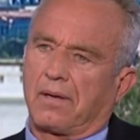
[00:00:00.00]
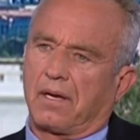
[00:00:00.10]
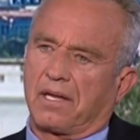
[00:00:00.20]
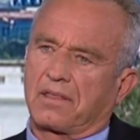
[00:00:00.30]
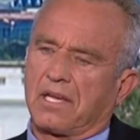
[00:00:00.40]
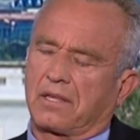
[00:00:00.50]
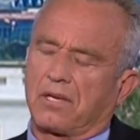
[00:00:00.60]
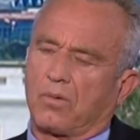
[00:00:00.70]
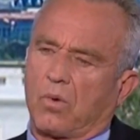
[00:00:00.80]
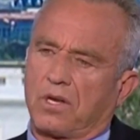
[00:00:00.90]
I think that
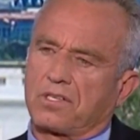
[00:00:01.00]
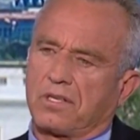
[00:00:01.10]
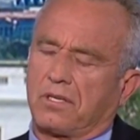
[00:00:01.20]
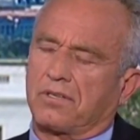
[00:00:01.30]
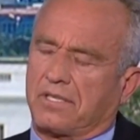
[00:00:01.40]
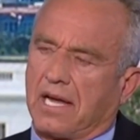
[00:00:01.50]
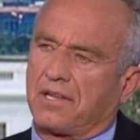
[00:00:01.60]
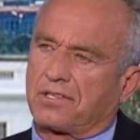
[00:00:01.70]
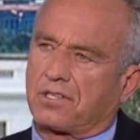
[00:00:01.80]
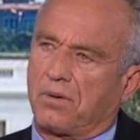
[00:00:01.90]
it wasn't their
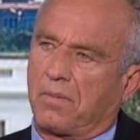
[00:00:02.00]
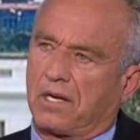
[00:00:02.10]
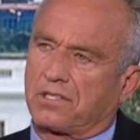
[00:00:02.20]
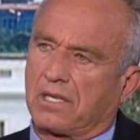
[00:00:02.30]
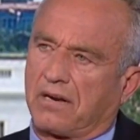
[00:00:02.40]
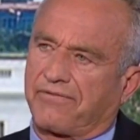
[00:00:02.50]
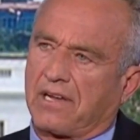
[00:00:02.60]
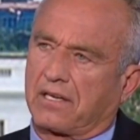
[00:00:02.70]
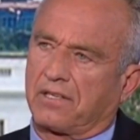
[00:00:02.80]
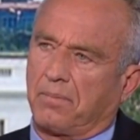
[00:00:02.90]
death so much that
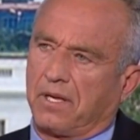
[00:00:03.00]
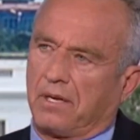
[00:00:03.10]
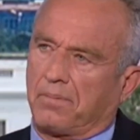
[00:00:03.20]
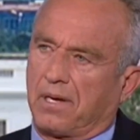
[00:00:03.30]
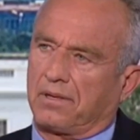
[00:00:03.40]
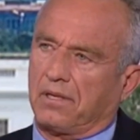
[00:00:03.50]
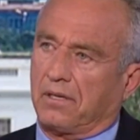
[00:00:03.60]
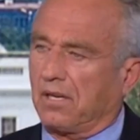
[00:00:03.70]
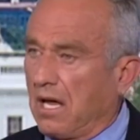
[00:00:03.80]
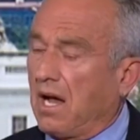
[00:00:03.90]
affected me, but
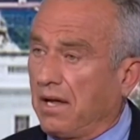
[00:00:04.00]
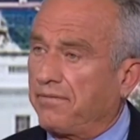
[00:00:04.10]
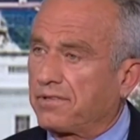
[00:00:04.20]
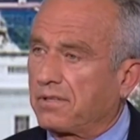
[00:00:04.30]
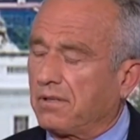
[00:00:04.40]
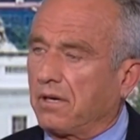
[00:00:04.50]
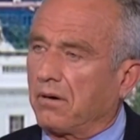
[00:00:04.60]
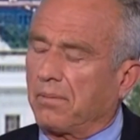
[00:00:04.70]
their lives and their yeah.